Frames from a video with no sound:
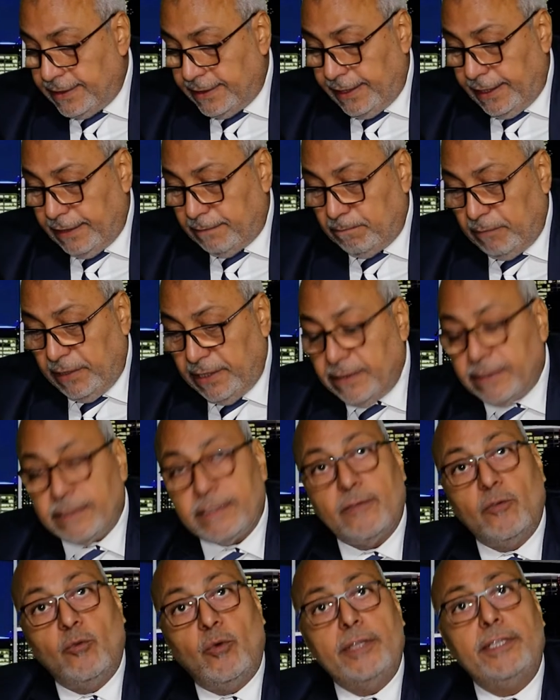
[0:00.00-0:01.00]

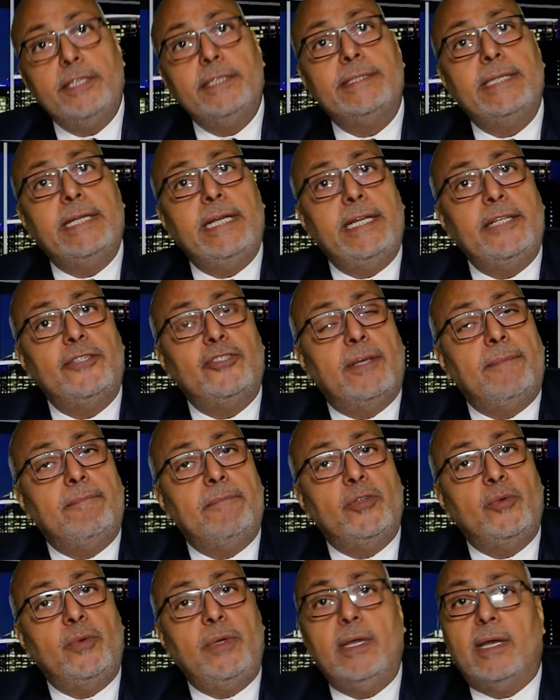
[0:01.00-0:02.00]
statement, what is the relation
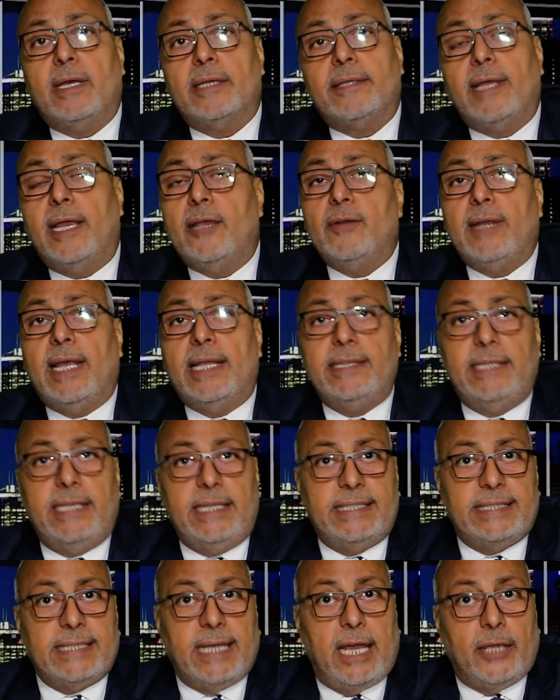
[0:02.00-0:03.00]
between cation and
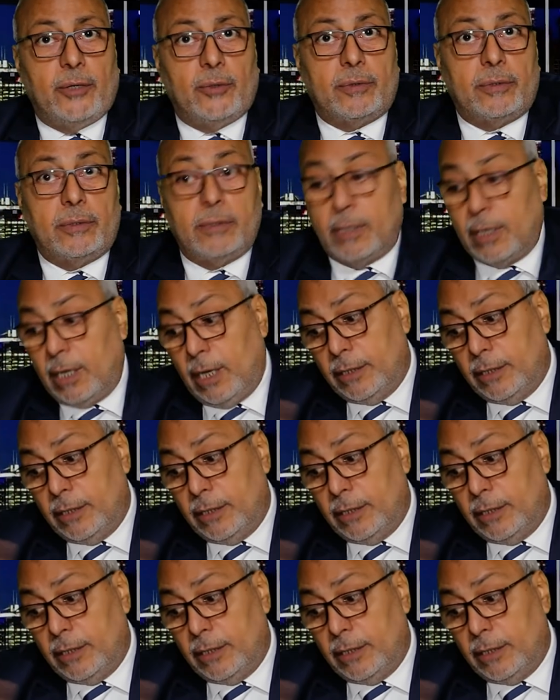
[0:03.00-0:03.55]
its ion?